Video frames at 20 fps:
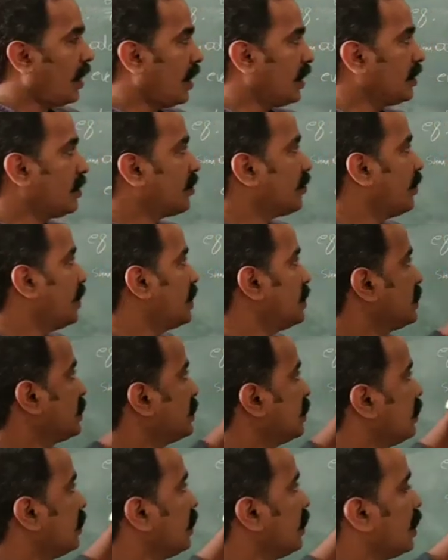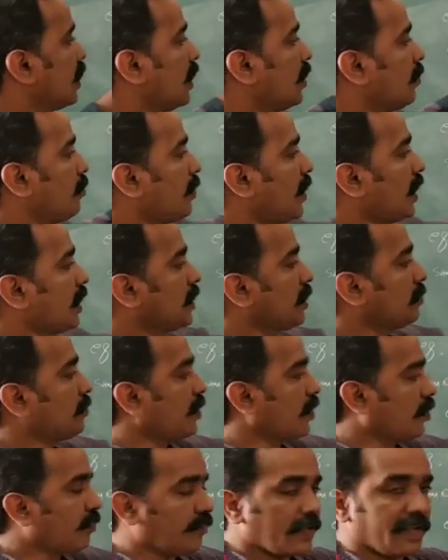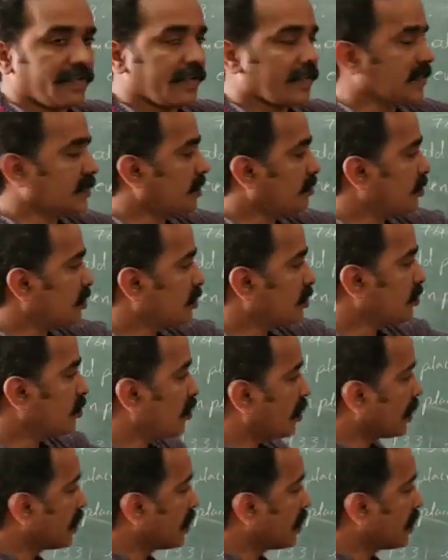Otherwise, a multiple of 11. Suppose we are